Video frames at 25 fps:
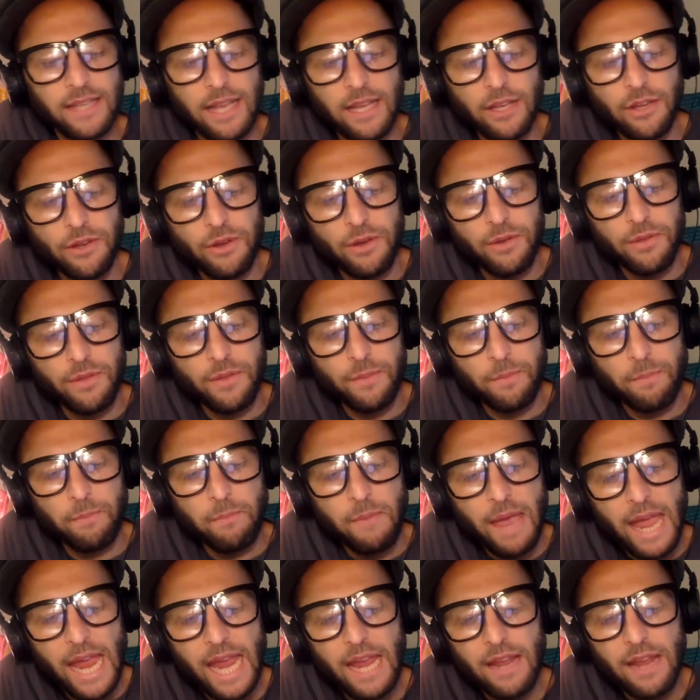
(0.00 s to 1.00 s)
And the
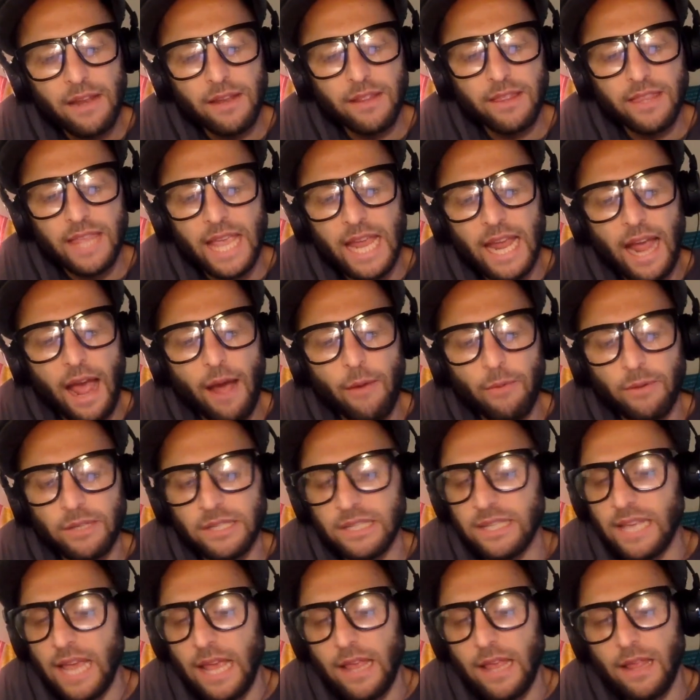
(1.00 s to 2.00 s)
main thing I would
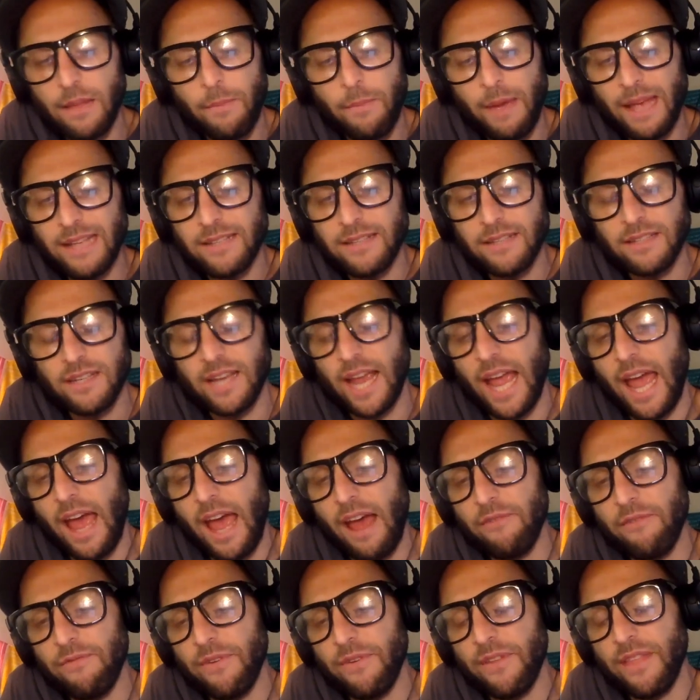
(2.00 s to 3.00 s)
say, the message I
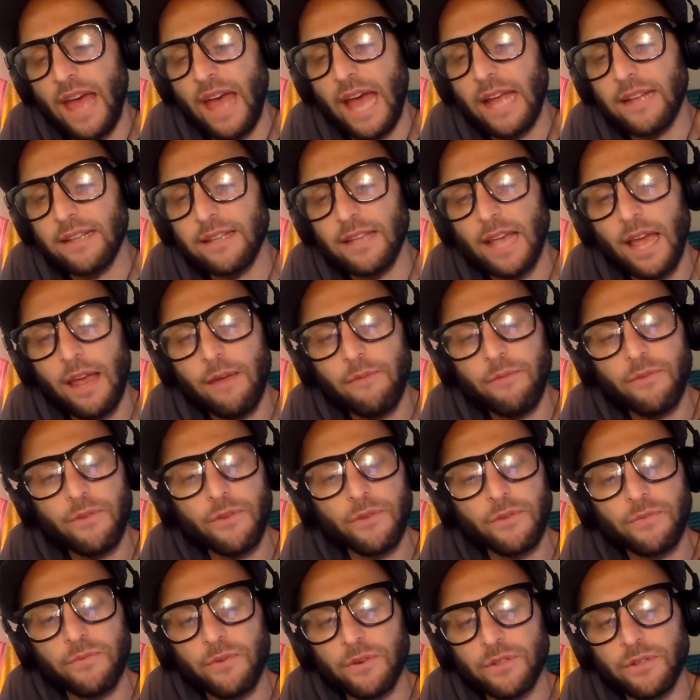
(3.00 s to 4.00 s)
have for that time, for
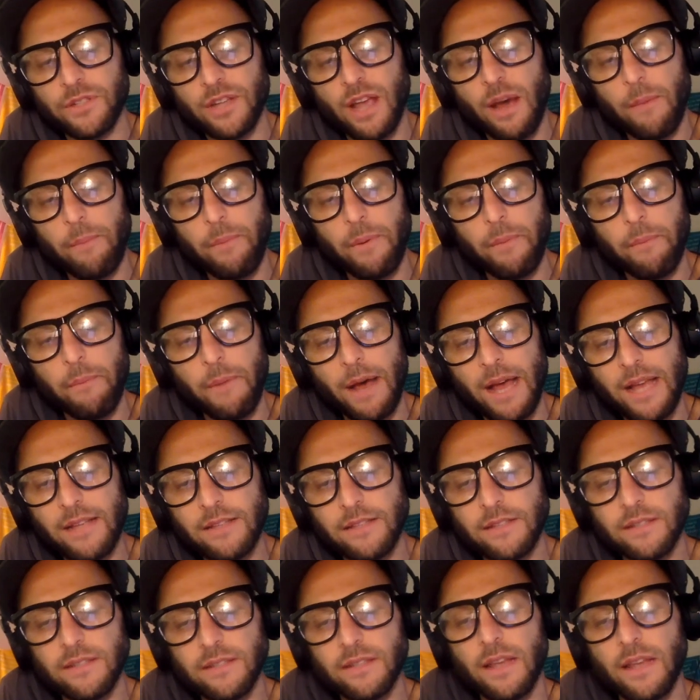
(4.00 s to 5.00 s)
those first couple
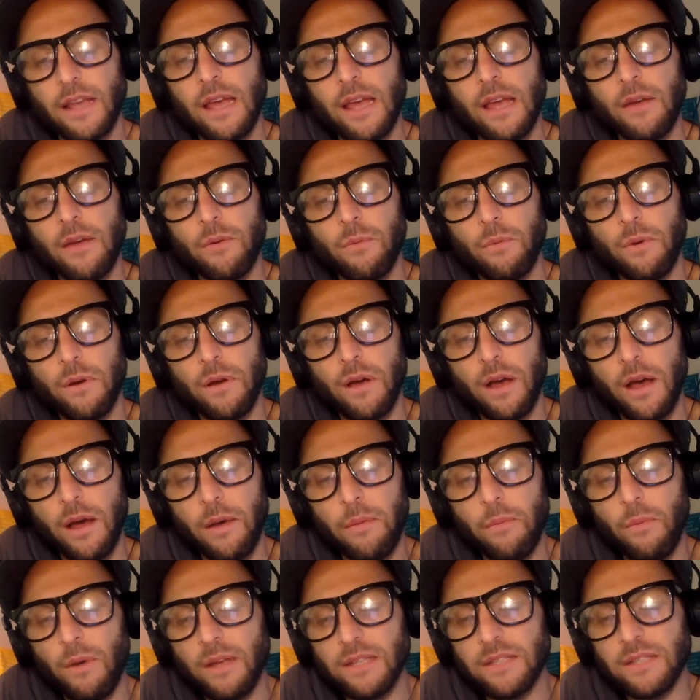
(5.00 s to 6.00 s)
months,
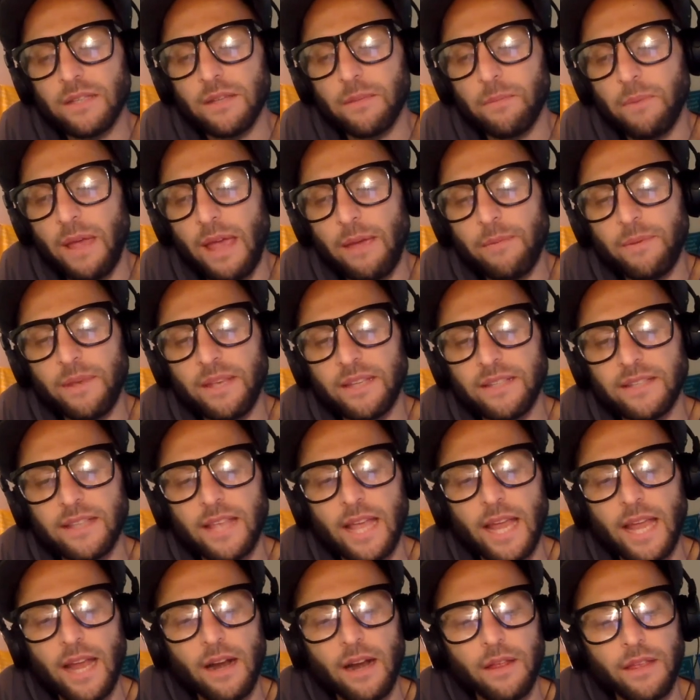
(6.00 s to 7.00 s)
once the baby is
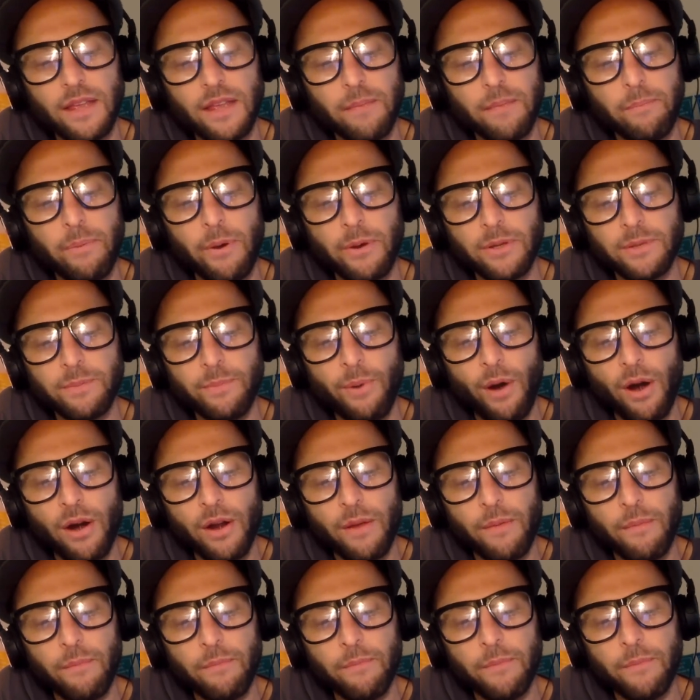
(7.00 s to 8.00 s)
there, that
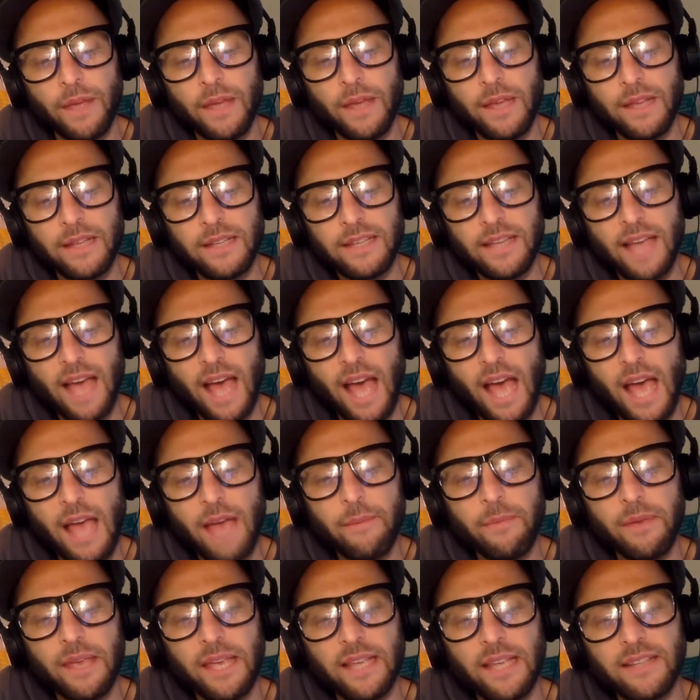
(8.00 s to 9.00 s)
postpartum
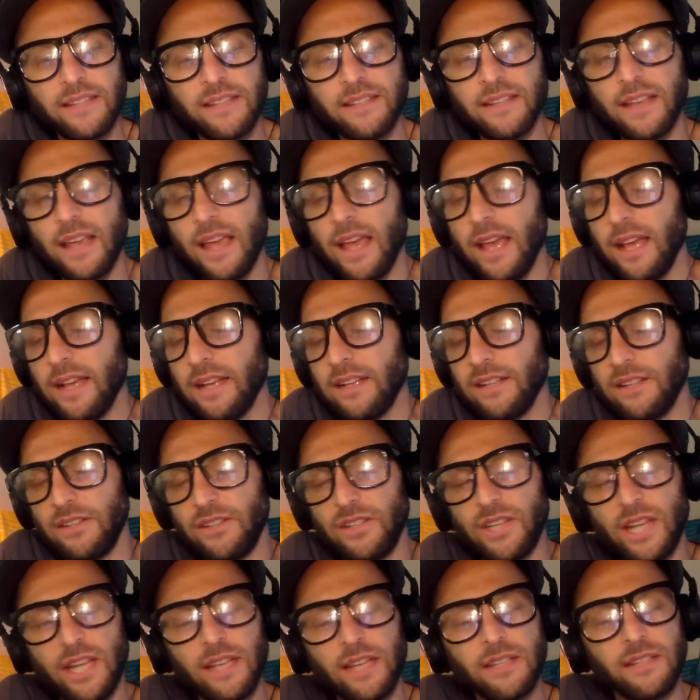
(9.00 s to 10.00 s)
time, is
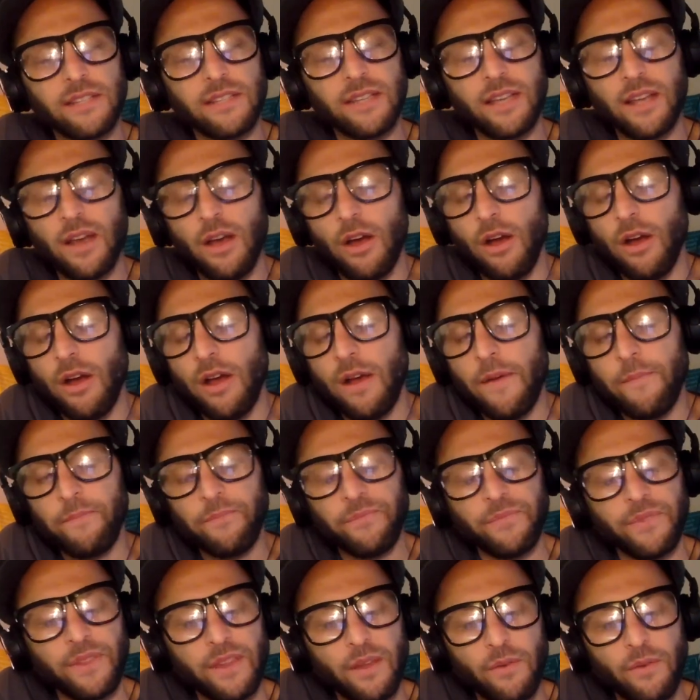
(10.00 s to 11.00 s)
just
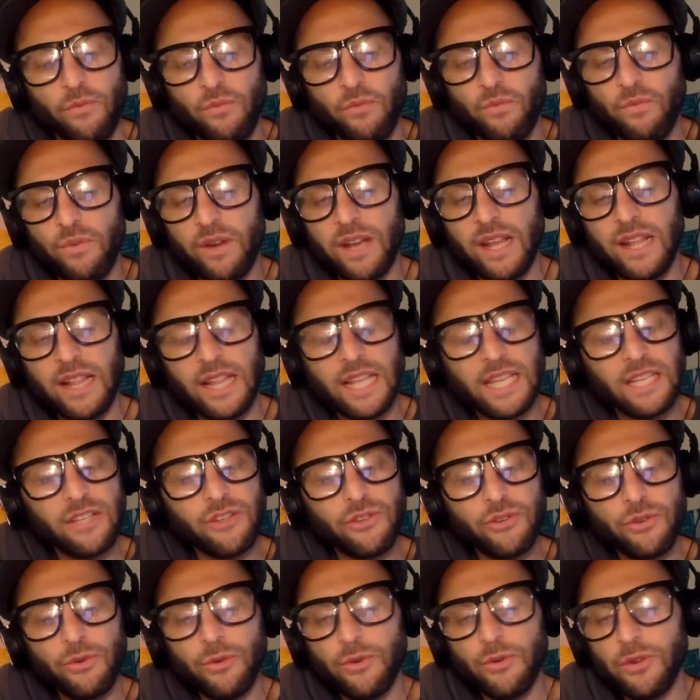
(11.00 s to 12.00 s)
really
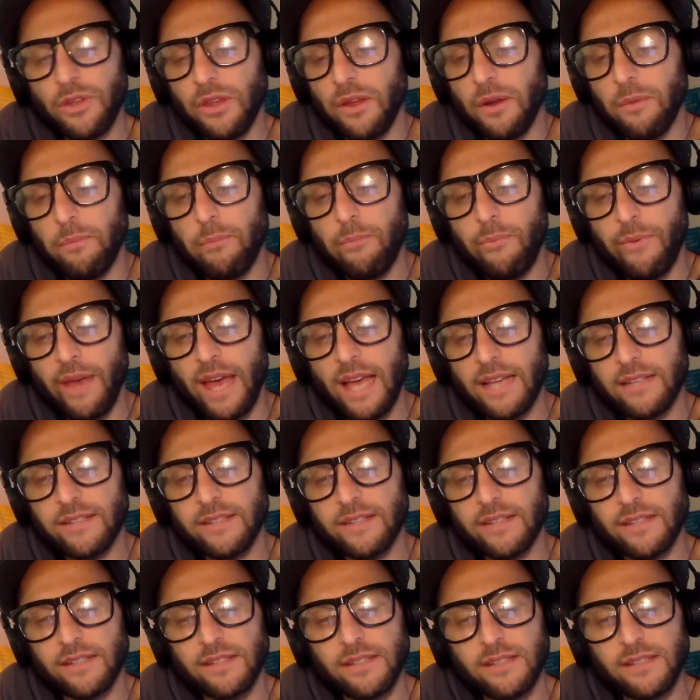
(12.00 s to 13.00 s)
do your
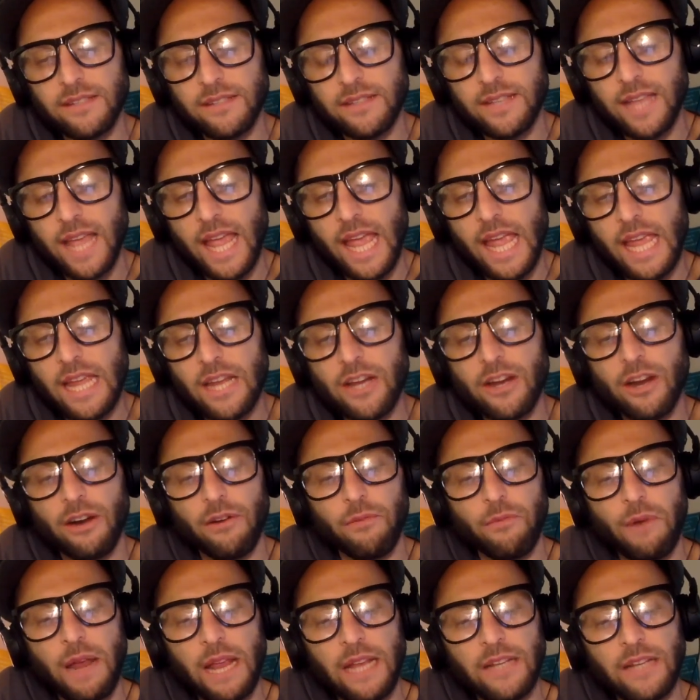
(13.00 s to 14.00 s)
best to stay
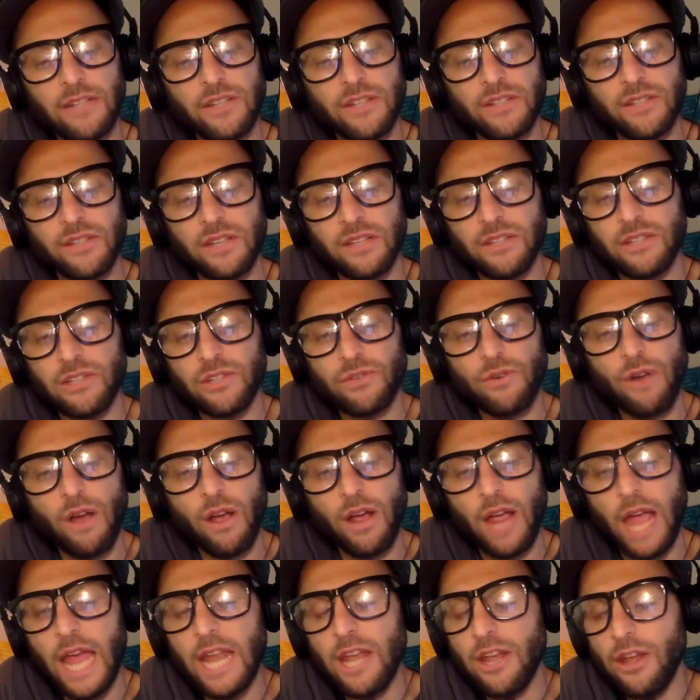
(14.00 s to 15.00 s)
courageous and
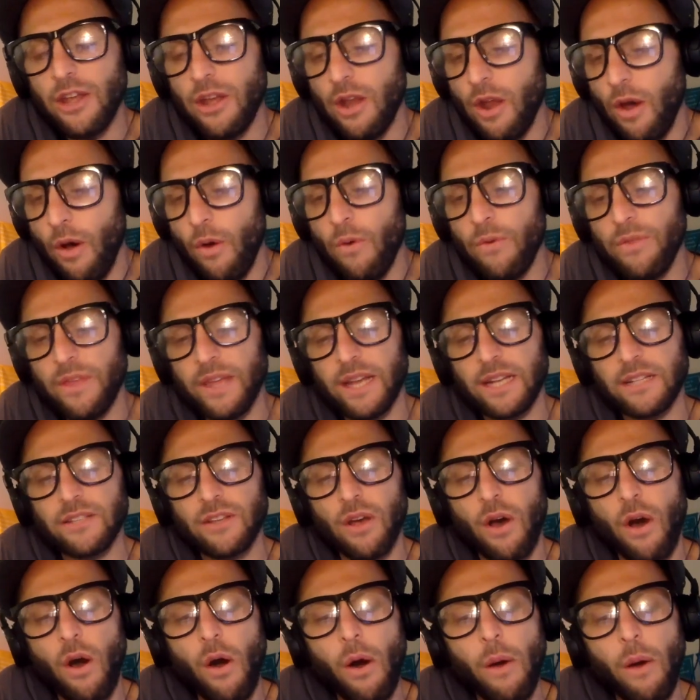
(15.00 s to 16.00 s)
strong, and know that it's
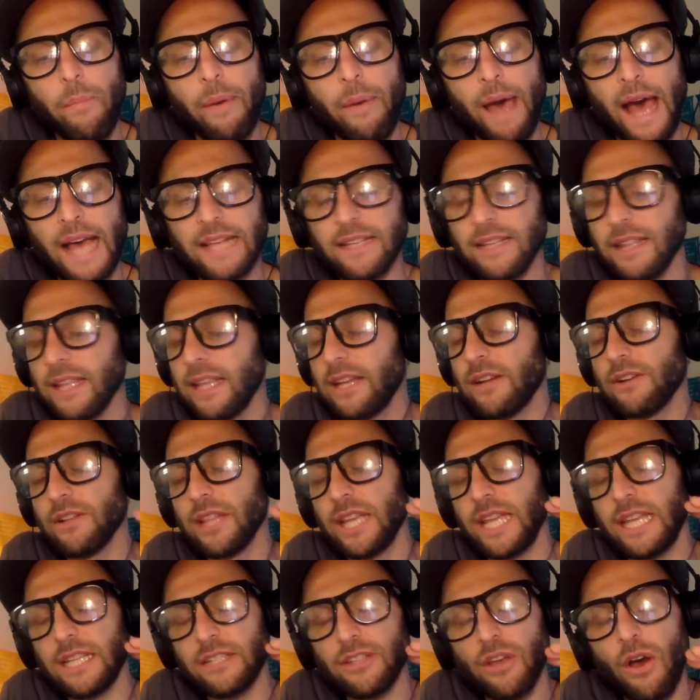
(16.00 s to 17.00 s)
all
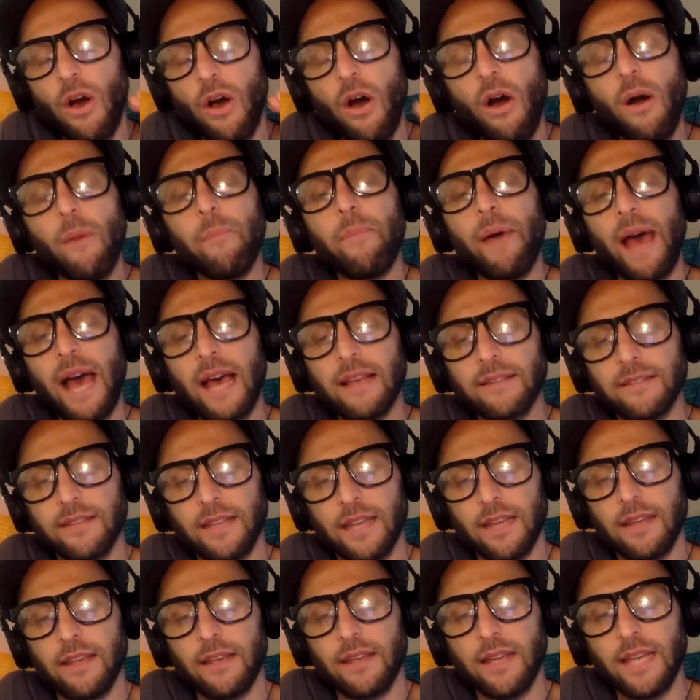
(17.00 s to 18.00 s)
literally it's all
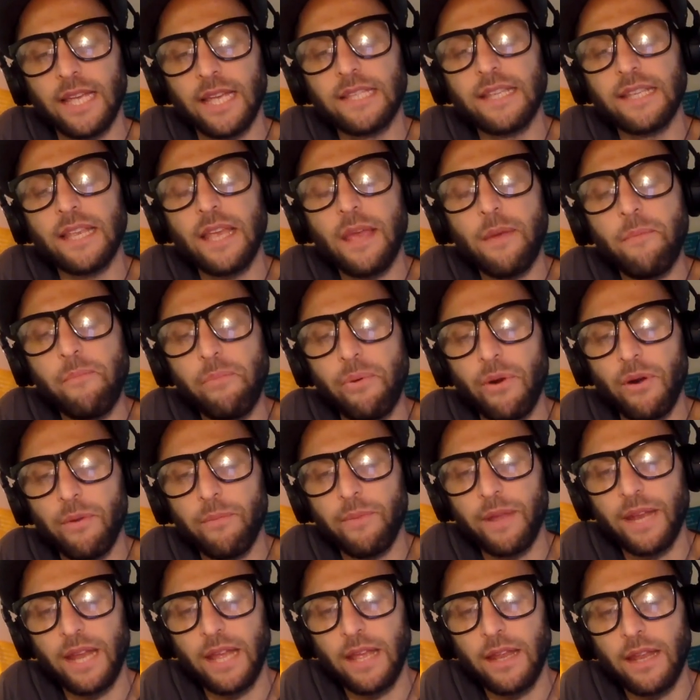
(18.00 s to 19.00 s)
passing. It's
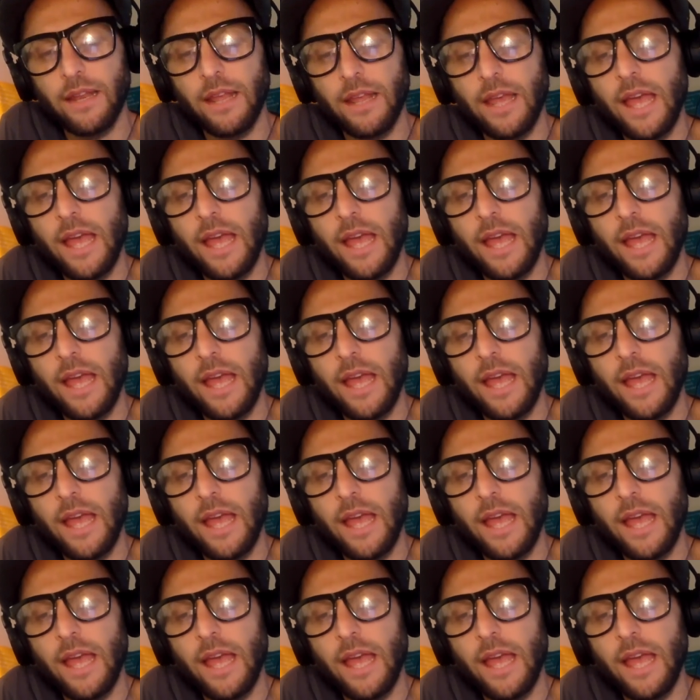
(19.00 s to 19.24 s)
impermanent.